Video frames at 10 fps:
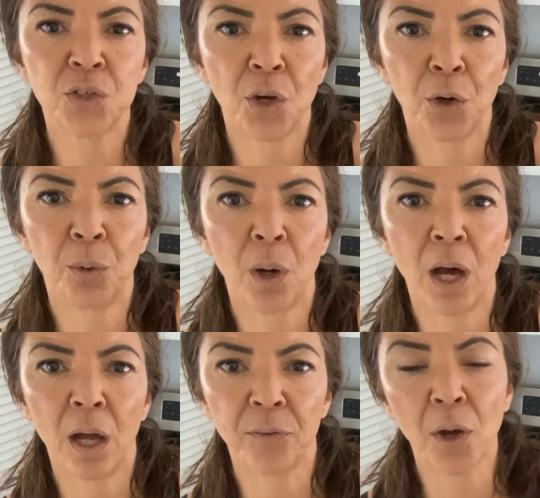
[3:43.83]
So
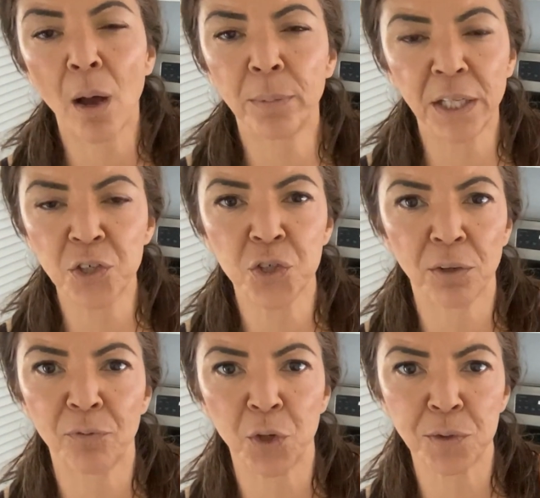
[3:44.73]
the combination
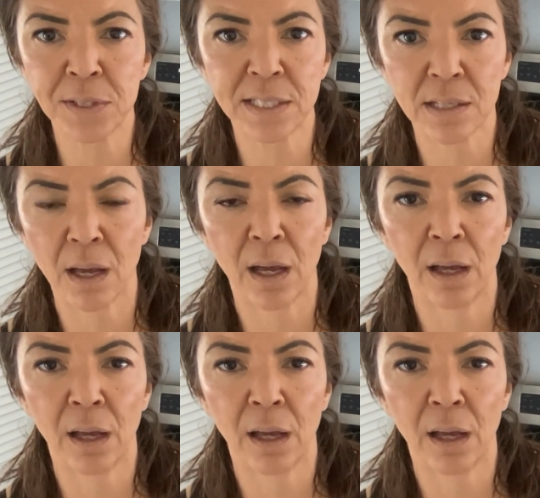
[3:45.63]
of those